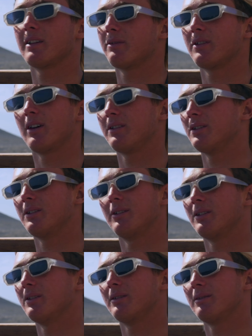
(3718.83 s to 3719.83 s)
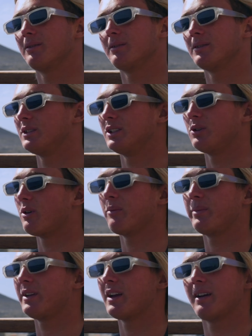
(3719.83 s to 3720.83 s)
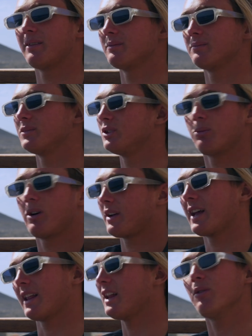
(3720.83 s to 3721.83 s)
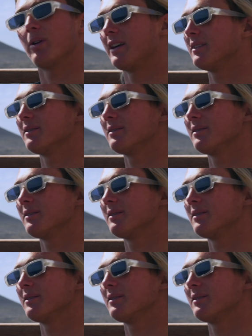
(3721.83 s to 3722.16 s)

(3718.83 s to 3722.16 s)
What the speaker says: If not, you won't get anywhere.